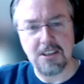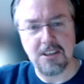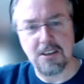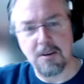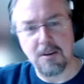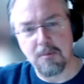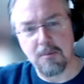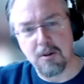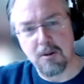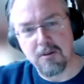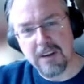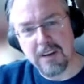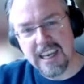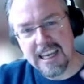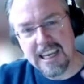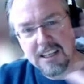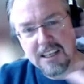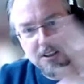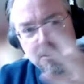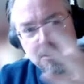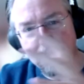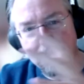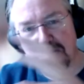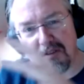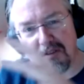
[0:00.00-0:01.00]
you're moving
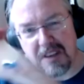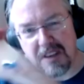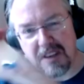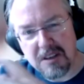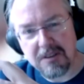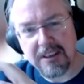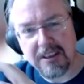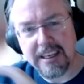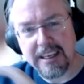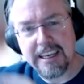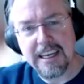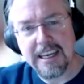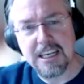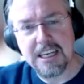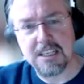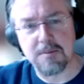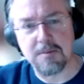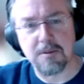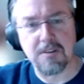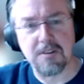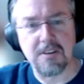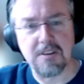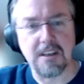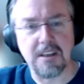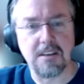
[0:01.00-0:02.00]
into field
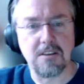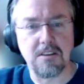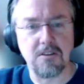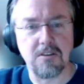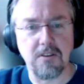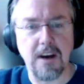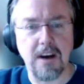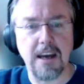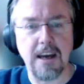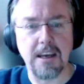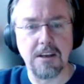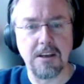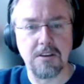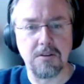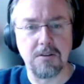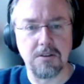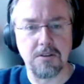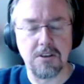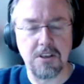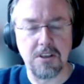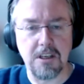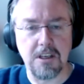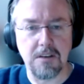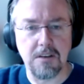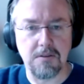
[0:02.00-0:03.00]
engagement and trying to
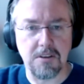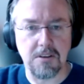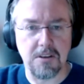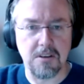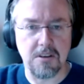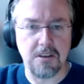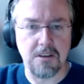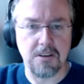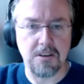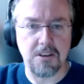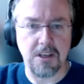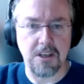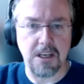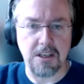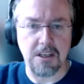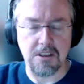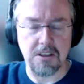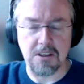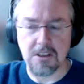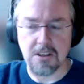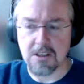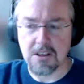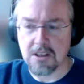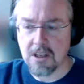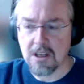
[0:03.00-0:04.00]
achieve the
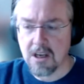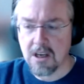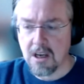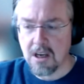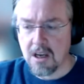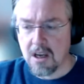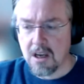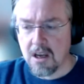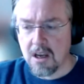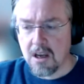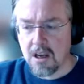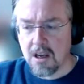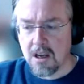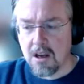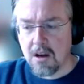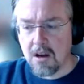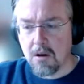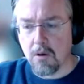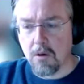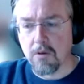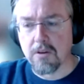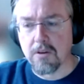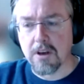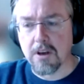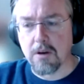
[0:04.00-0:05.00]
change
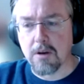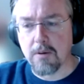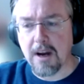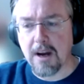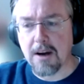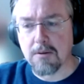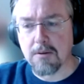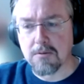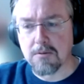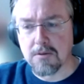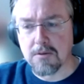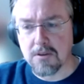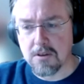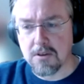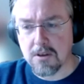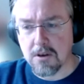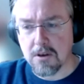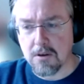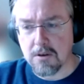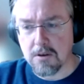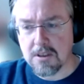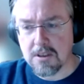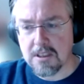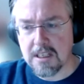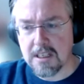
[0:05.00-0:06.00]
on the ground. So
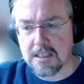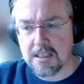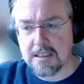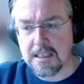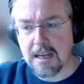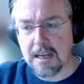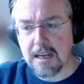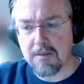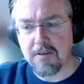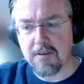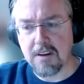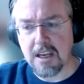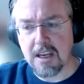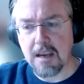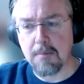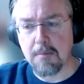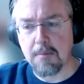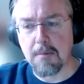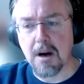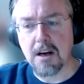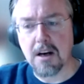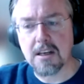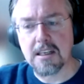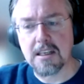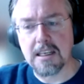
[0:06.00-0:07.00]
it's definitely a
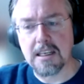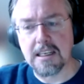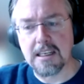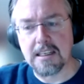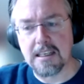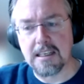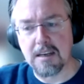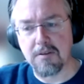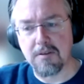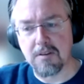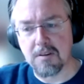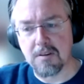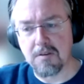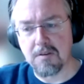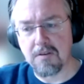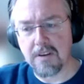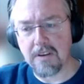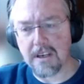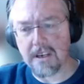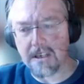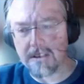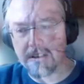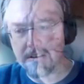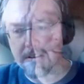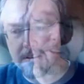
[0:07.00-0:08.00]
markedly different
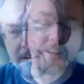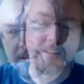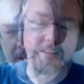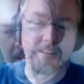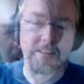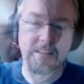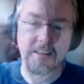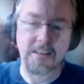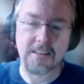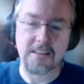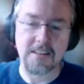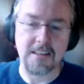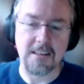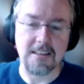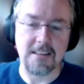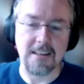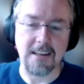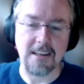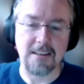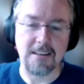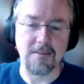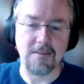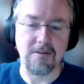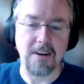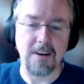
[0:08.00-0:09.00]
phase on this. It's
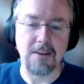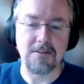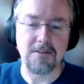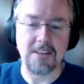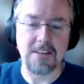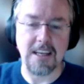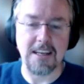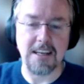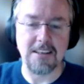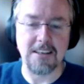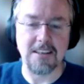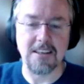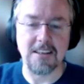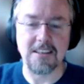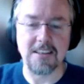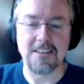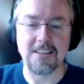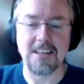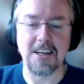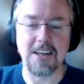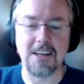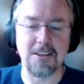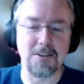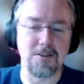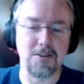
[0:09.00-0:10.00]
like the 5
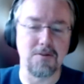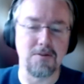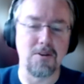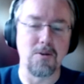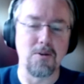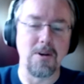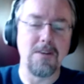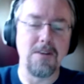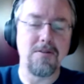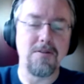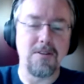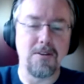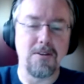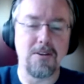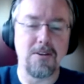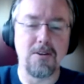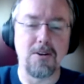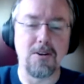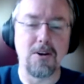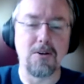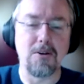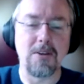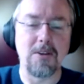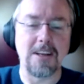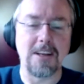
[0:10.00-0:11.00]
stages of grief. You
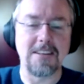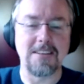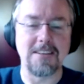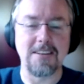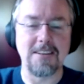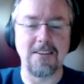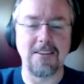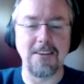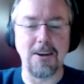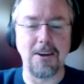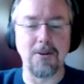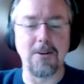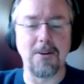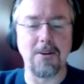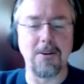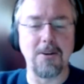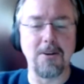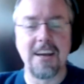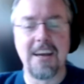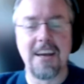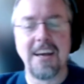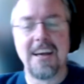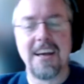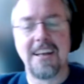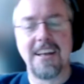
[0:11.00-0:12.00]
know that theory.
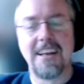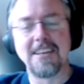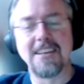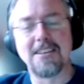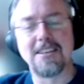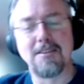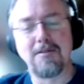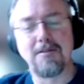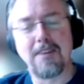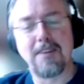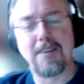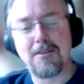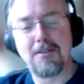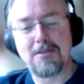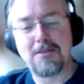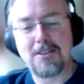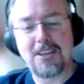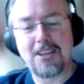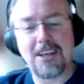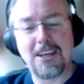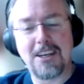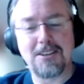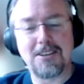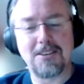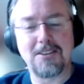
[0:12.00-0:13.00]
This
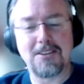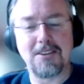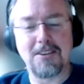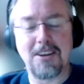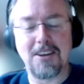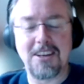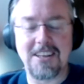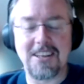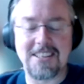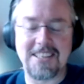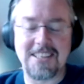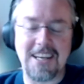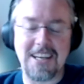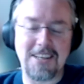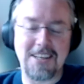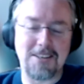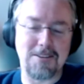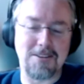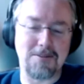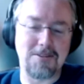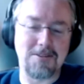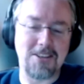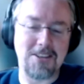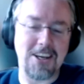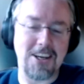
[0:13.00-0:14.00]
is stages
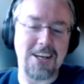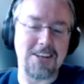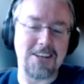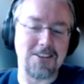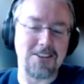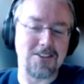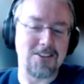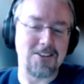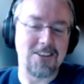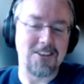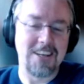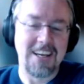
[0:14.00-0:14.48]
of change.